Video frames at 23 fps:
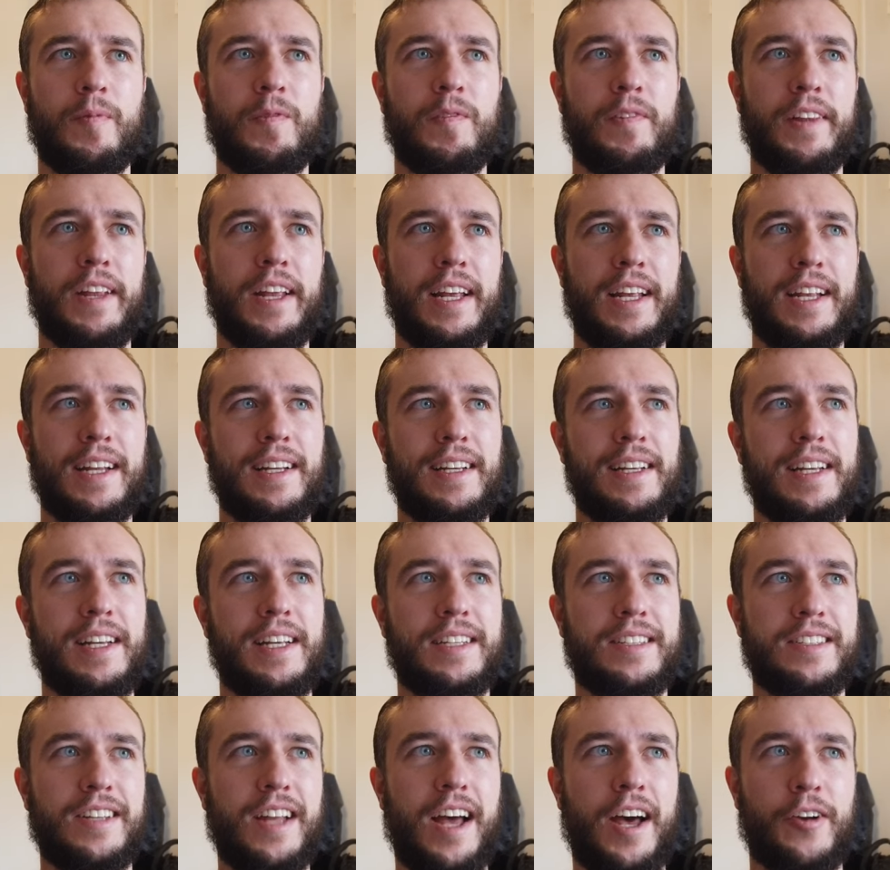
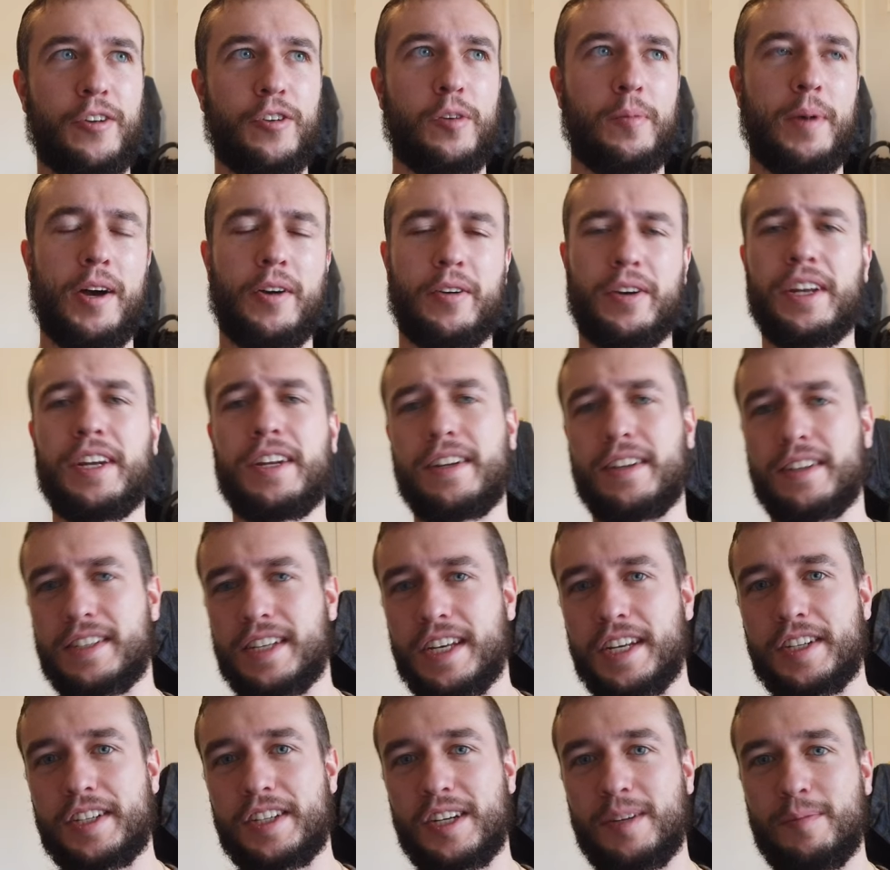It's not all about getting
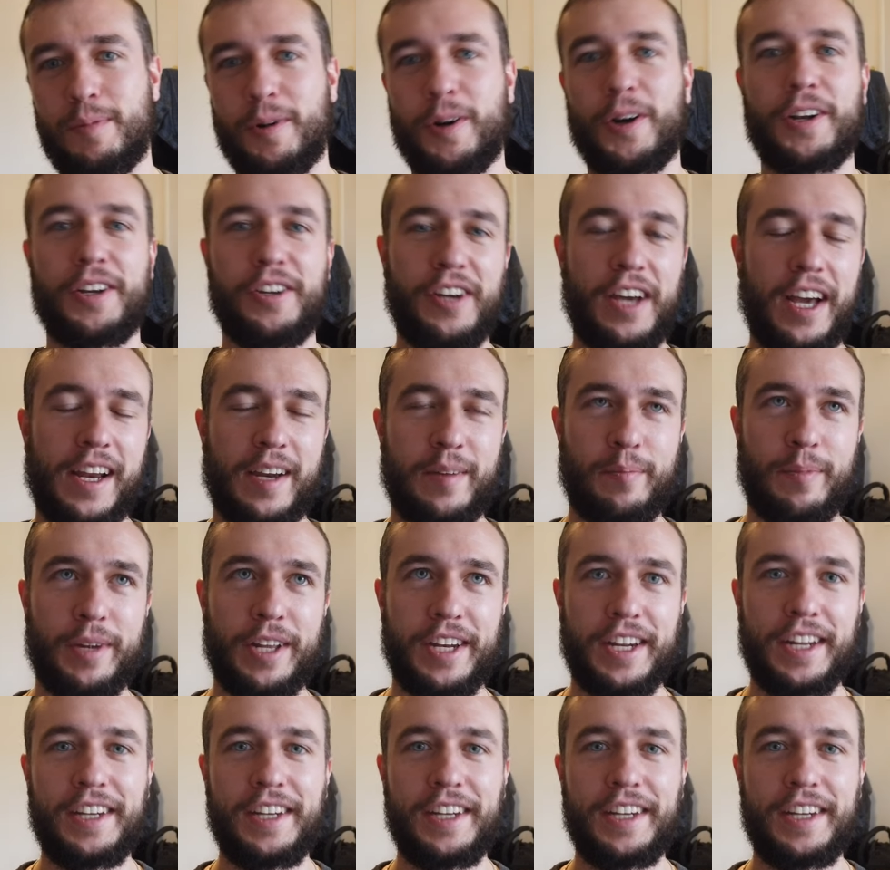attention, but you got to admit,